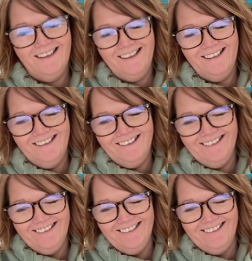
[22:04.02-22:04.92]

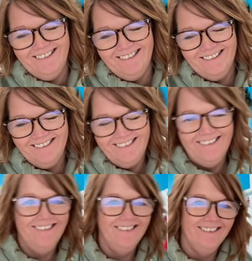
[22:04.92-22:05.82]

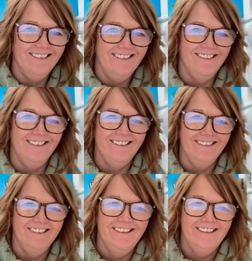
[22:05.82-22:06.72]

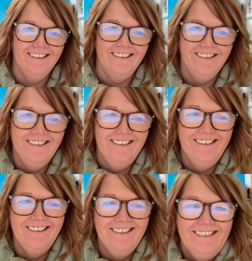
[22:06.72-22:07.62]

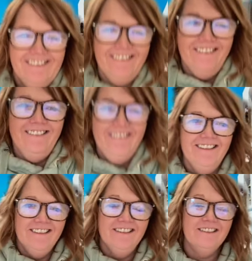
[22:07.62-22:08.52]

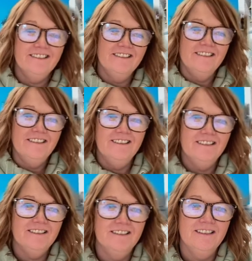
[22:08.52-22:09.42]

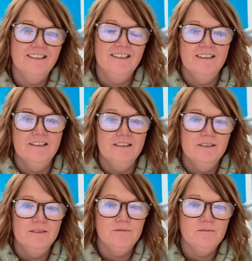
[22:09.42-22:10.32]

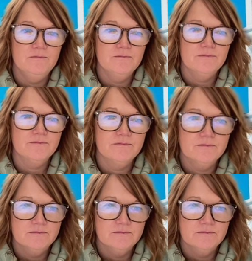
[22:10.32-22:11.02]
[no speech]